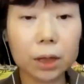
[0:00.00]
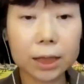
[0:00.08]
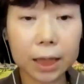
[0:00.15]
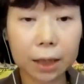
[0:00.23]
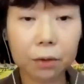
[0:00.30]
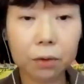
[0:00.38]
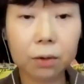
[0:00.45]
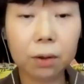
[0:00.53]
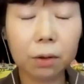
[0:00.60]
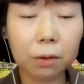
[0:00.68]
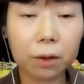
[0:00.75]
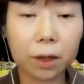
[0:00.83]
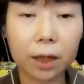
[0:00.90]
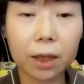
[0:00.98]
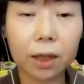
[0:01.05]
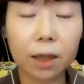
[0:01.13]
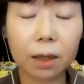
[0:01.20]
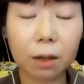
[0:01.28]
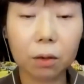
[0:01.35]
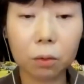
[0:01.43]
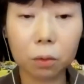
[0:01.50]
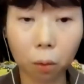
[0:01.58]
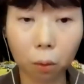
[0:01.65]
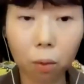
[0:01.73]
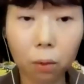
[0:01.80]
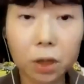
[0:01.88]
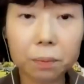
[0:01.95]
set clear
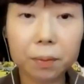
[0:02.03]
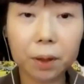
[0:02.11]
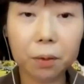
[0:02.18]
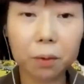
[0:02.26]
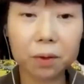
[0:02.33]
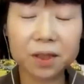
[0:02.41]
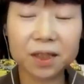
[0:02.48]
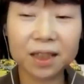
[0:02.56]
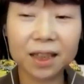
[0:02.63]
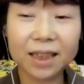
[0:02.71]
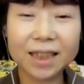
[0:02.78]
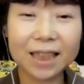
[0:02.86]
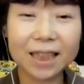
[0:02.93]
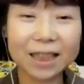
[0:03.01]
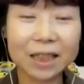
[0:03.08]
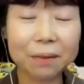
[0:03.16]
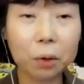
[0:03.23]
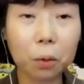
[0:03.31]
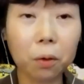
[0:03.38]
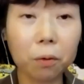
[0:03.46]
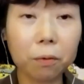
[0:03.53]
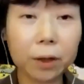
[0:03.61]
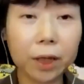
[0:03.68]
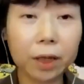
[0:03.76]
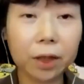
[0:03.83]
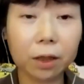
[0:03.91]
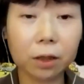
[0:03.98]
goals because there are some
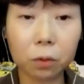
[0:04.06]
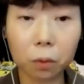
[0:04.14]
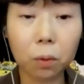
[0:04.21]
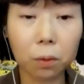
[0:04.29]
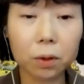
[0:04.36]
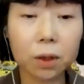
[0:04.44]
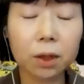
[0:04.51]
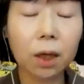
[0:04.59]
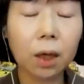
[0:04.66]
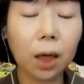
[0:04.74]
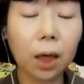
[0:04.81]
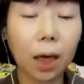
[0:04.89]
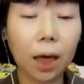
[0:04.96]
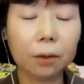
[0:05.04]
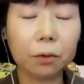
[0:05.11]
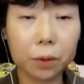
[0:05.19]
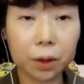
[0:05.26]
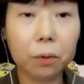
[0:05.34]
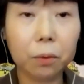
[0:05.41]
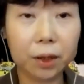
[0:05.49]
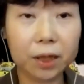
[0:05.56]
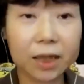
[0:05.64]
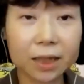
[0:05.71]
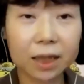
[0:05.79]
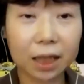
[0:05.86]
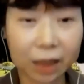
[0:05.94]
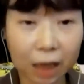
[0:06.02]
conflicting goals to deal with
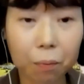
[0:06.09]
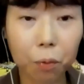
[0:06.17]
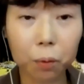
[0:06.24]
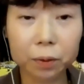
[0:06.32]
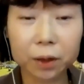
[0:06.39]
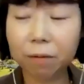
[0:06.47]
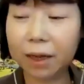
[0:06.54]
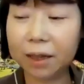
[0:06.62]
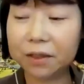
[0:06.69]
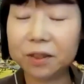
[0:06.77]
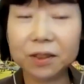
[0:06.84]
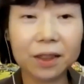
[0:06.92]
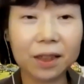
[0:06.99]
a couple of different,